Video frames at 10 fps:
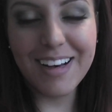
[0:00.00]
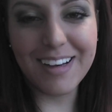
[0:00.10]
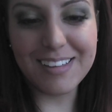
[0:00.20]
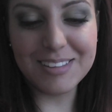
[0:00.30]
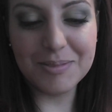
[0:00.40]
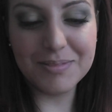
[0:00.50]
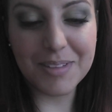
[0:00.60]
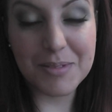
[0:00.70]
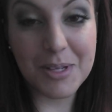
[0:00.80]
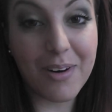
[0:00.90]
Um,
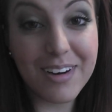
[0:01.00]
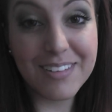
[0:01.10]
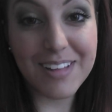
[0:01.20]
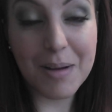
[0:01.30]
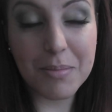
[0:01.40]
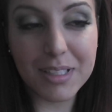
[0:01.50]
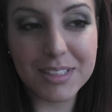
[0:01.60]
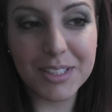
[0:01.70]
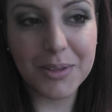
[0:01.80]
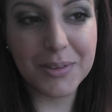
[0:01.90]
I'm sorry if that
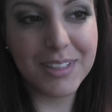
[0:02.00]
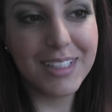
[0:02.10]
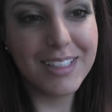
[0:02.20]
bugs you,